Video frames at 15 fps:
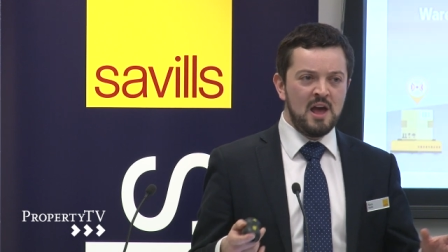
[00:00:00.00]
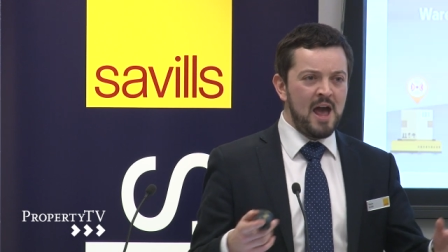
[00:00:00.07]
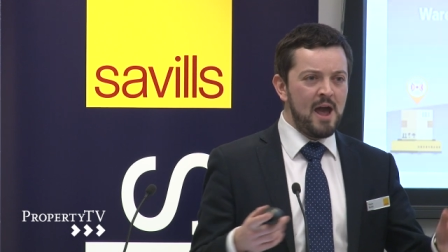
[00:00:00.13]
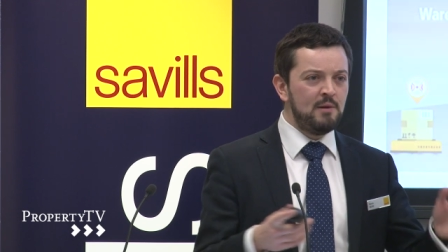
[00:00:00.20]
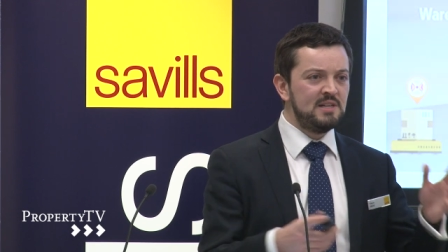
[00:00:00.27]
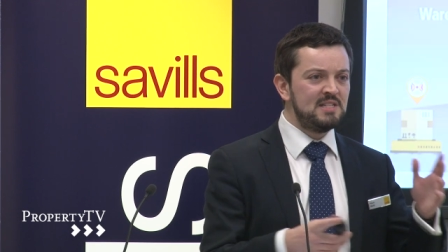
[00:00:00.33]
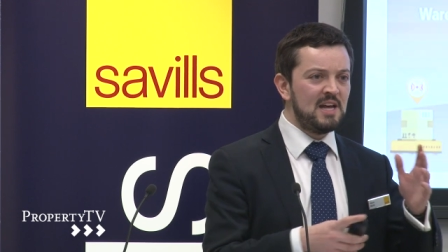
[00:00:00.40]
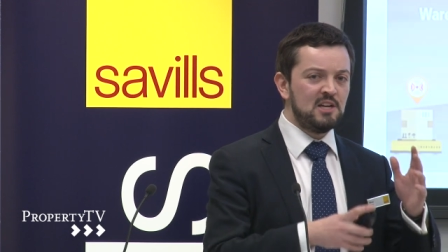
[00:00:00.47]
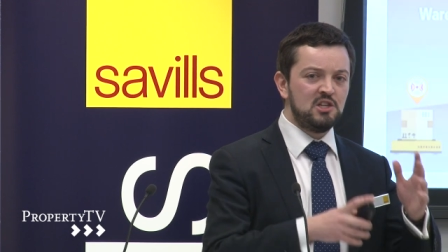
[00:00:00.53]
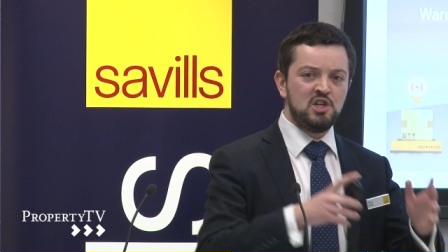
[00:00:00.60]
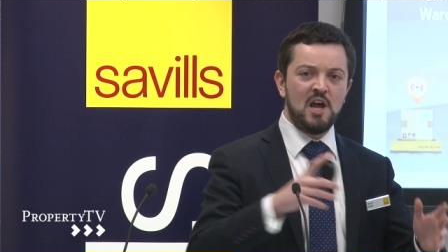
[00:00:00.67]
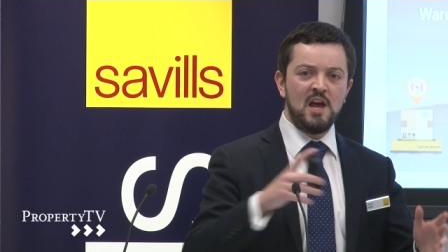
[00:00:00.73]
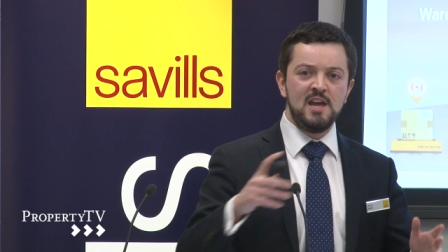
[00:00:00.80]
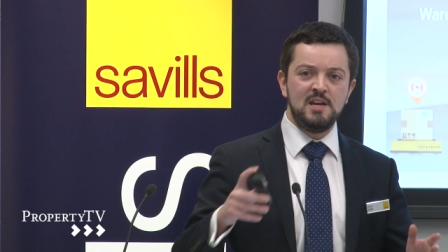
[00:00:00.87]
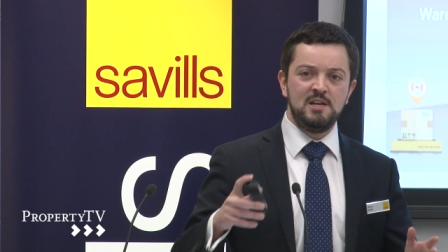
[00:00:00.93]
how does that
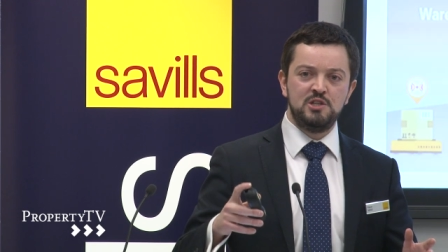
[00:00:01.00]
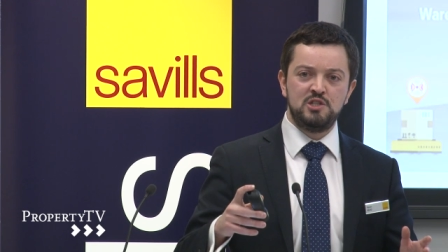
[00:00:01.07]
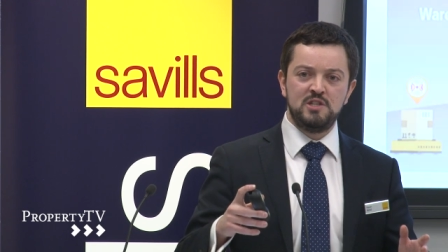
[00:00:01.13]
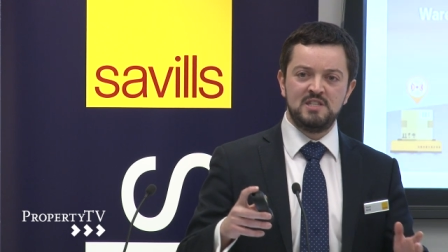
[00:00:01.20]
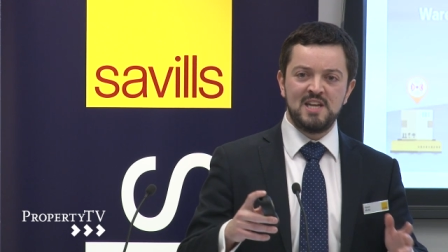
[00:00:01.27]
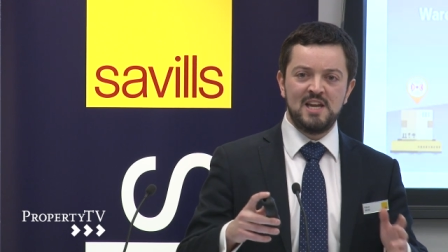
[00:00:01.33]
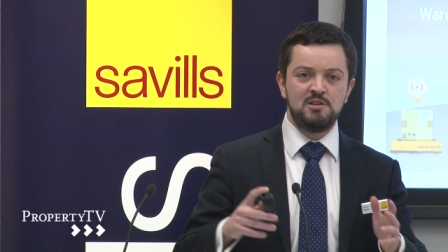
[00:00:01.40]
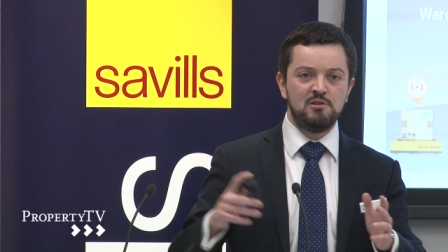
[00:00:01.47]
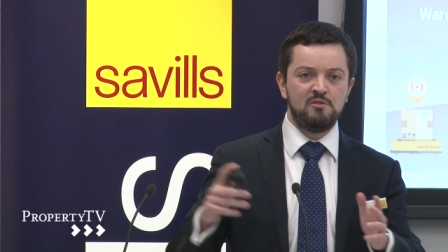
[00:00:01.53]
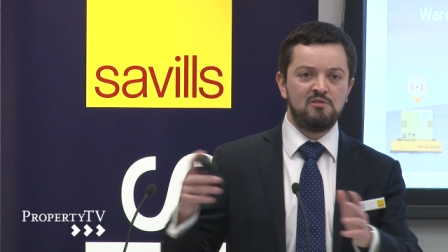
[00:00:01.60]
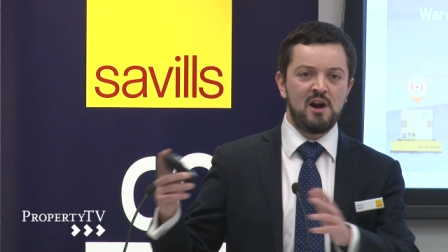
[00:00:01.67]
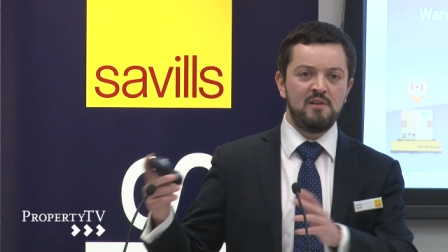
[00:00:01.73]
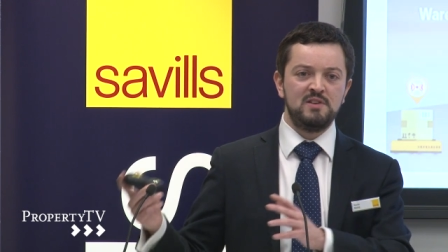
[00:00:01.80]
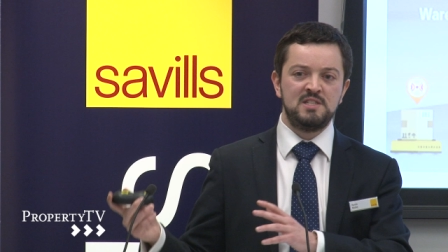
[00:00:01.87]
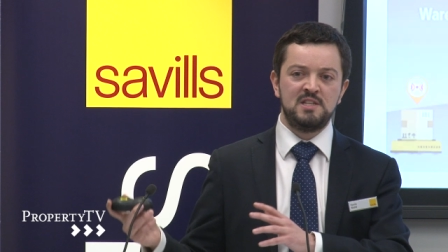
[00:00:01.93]
change the center of
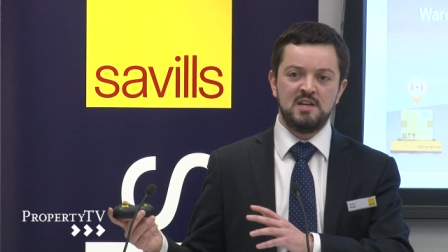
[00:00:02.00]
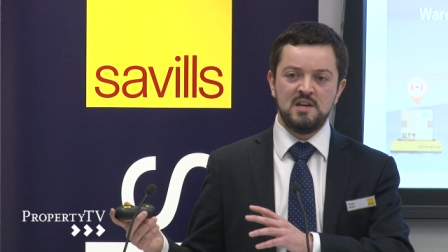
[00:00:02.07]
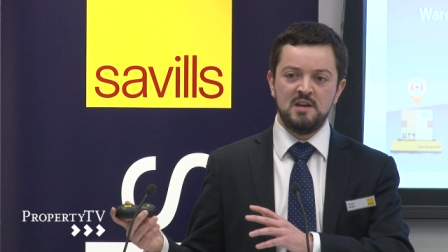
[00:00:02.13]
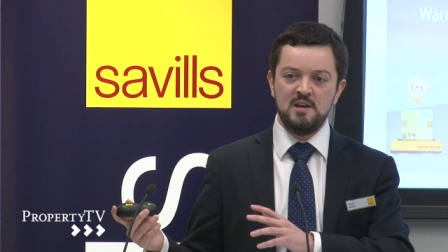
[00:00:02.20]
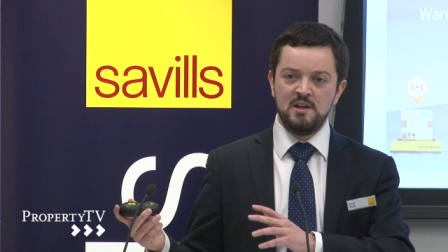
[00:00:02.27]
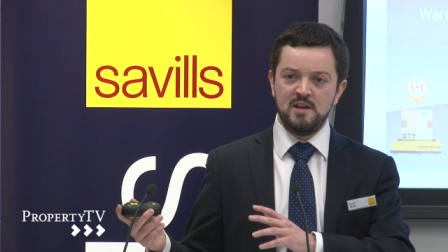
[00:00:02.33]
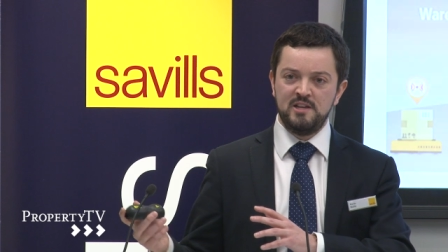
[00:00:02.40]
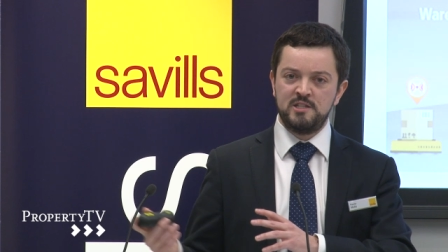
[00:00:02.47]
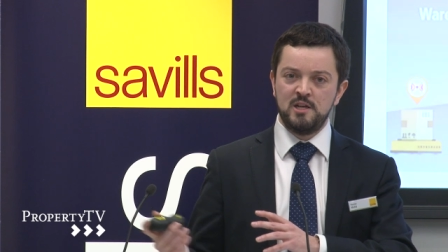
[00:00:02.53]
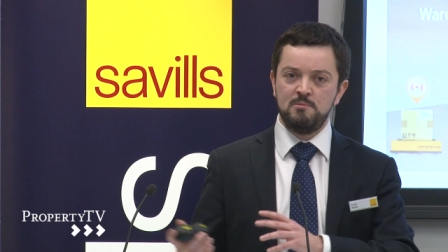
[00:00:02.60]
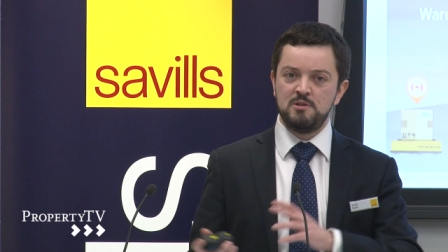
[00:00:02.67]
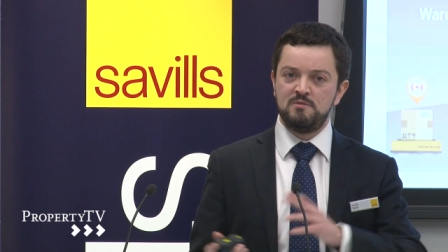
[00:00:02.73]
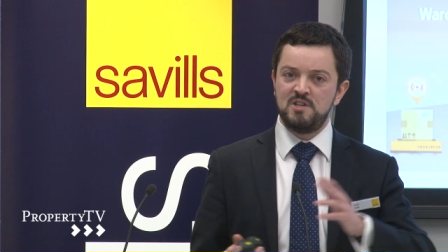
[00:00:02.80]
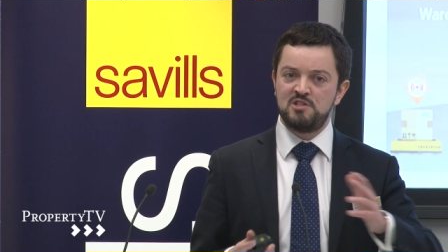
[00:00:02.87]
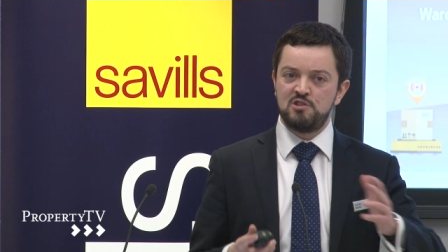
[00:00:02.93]
gravity in
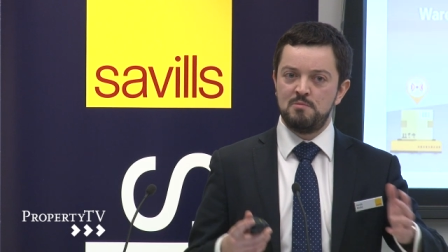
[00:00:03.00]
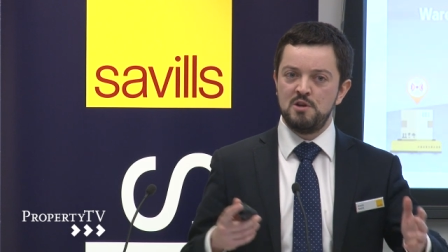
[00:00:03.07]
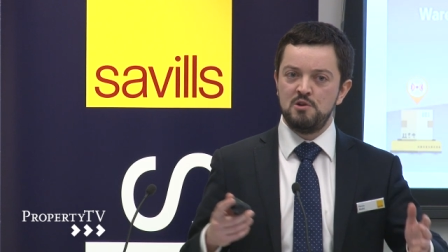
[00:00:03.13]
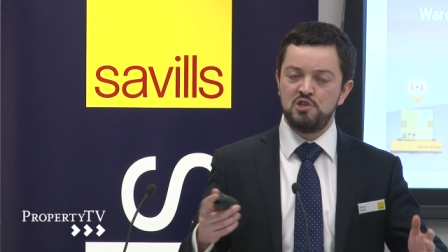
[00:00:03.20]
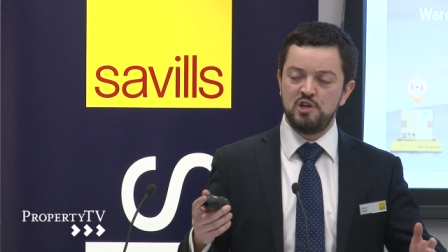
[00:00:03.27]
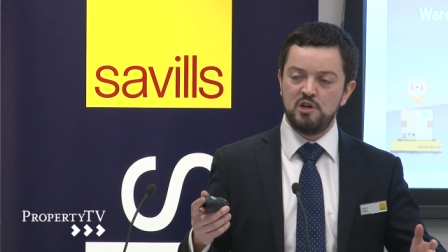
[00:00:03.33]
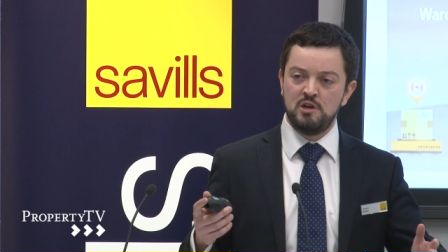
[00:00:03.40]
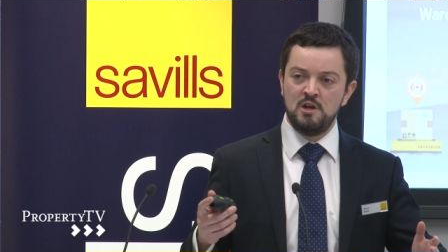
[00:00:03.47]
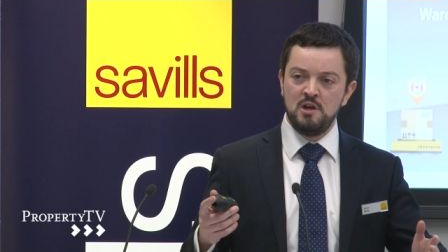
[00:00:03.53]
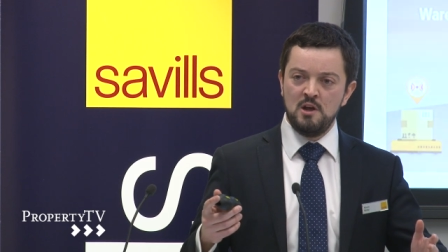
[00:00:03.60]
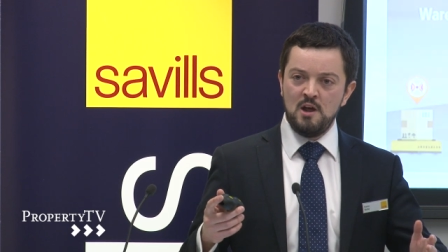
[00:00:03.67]
terms of distribution?